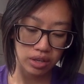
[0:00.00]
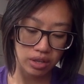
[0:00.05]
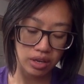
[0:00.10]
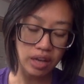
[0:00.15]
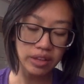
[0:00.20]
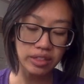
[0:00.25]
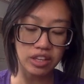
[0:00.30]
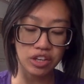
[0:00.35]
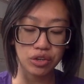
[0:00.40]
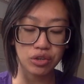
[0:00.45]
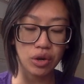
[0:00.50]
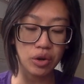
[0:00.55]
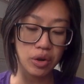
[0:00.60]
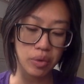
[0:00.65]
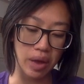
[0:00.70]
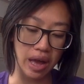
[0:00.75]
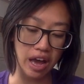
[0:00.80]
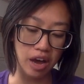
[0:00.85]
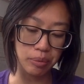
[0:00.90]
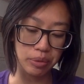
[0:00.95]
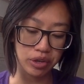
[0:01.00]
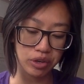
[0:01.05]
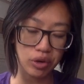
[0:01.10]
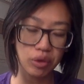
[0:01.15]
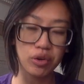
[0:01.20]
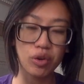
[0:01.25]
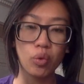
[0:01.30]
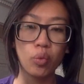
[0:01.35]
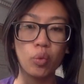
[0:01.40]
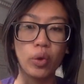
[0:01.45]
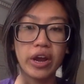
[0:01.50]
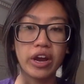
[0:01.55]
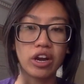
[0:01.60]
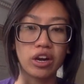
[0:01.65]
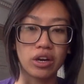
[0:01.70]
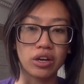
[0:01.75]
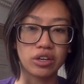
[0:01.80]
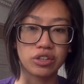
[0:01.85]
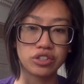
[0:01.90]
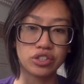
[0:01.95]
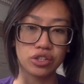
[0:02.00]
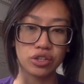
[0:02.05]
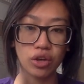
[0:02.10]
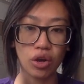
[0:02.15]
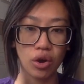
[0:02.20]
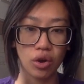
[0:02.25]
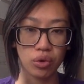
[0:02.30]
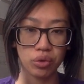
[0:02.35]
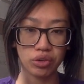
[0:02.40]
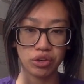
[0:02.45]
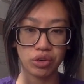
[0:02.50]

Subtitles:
Not that you don't know how, but you don't know where to go.